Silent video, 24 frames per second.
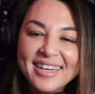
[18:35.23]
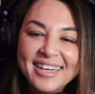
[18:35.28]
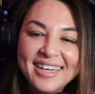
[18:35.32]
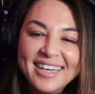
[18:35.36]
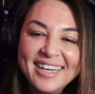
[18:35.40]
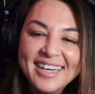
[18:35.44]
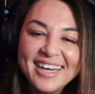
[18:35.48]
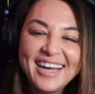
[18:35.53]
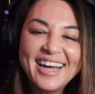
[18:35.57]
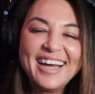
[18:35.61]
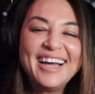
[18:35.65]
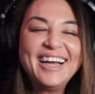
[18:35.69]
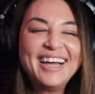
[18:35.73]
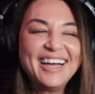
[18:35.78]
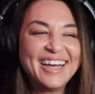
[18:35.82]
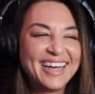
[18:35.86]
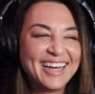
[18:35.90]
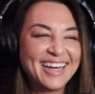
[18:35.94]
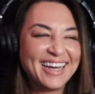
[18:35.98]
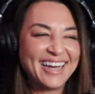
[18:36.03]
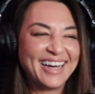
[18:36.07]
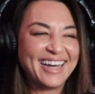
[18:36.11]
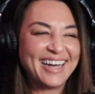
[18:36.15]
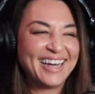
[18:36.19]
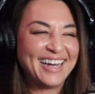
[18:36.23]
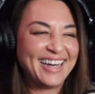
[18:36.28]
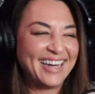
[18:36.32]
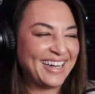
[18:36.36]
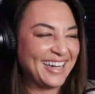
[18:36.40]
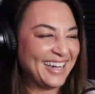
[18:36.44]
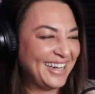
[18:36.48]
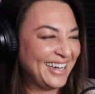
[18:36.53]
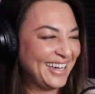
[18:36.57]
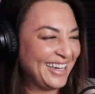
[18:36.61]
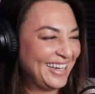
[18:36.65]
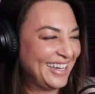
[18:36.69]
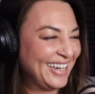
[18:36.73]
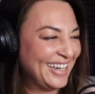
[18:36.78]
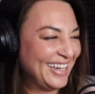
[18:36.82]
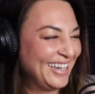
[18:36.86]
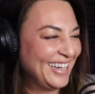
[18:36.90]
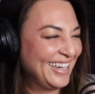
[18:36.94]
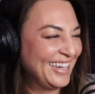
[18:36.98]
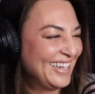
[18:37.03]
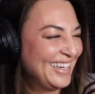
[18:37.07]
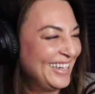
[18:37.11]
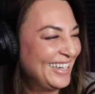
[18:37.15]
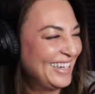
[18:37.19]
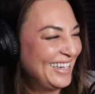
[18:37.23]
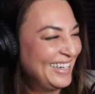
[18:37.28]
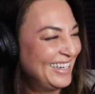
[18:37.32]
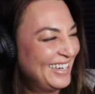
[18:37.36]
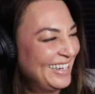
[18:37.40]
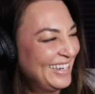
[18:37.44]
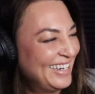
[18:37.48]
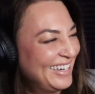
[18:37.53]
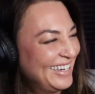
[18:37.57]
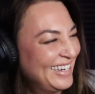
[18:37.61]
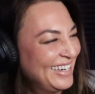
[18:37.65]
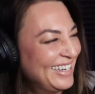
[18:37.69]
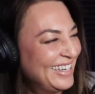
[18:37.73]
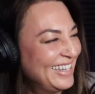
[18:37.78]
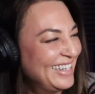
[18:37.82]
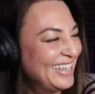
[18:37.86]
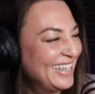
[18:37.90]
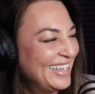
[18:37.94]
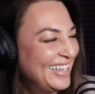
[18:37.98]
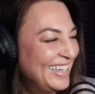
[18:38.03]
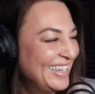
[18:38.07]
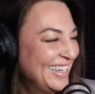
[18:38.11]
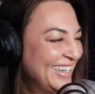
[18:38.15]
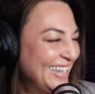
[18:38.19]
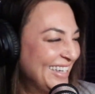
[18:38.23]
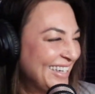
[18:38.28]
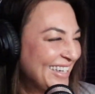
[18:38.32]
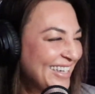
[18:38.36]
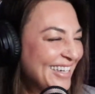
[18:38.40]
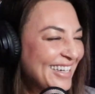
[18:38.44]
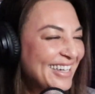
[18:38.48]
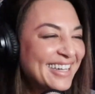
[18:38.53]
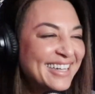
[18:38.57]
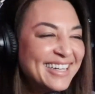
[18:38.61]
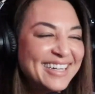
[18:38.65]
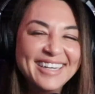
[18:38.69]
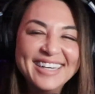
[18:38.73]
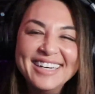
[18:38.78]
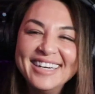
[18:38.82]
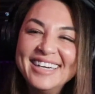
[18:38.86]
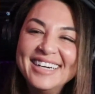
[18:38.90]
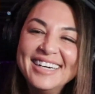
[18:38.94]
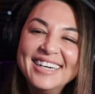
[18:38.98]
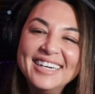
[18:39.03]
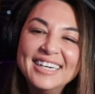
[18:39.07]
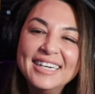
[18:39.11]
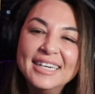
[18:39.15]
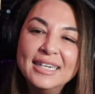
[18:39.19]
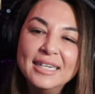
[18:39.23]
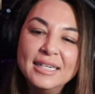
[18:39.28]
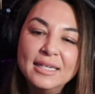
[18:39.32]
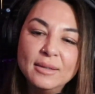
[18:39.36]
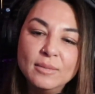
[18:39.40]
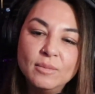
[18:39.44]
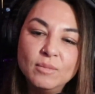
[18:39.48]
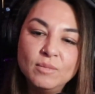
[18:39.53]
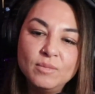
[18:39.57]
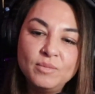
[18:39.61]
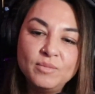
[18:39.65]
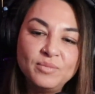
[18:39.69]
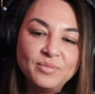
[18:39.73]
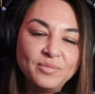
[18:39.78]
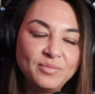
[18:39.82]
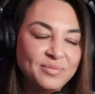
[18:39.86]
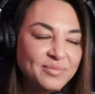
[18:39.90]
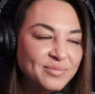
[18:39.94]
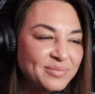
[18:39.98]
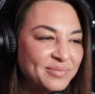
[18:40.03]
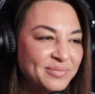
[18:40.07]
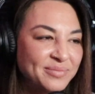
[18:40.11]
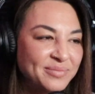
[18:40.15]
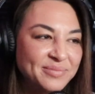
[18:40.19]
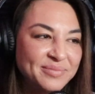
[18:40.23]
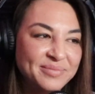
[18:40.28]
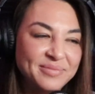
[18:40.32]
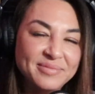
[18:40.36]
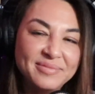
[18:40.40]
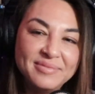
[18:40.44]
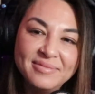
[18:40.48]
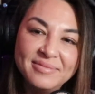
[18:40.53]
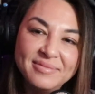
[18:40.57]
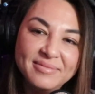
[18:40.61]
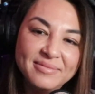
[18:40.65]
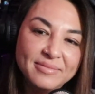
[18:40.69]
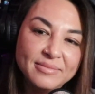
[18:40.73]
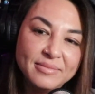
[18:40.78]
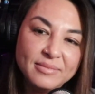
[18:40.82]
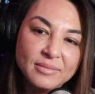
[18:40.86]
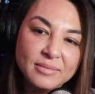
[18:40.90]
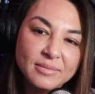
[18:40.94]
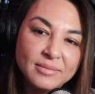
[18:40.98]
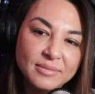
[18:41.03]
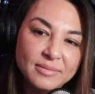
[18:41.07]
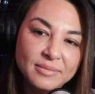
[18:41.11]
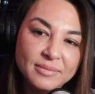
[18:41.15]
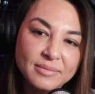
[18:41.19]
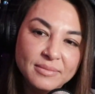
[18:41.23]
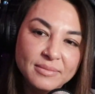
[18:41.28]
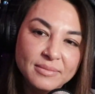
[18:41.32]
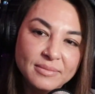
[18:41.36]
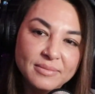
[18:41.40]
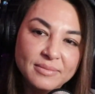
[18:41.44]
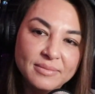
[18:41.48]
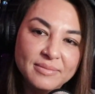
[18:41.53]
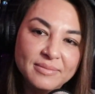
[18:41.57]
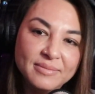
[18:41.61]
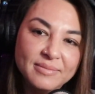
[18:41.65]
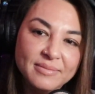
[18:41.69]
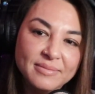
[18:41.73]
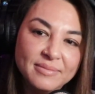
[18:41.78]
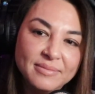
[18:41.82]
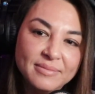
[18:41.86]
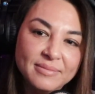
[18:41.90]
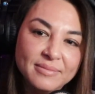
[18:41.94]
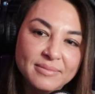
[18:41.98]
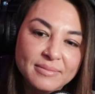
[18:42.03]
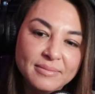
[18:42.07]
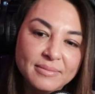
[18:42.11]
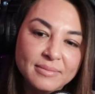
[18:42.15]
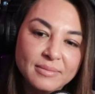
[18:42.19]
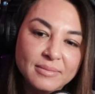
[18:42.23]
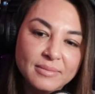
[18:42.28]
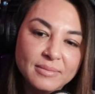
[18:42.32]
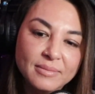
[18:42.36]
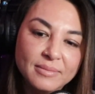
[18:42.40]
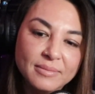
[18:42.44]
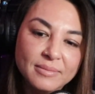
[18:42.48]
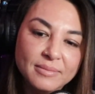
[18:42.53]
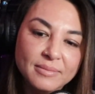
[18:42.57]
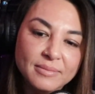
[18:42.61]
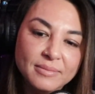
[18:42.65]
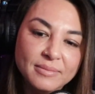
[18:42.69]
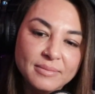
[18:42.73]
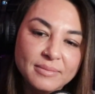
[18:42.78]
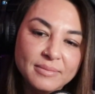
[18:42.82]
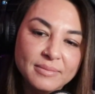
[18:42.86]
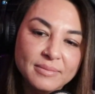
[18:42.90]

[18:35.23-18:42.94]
This person isn't speaking.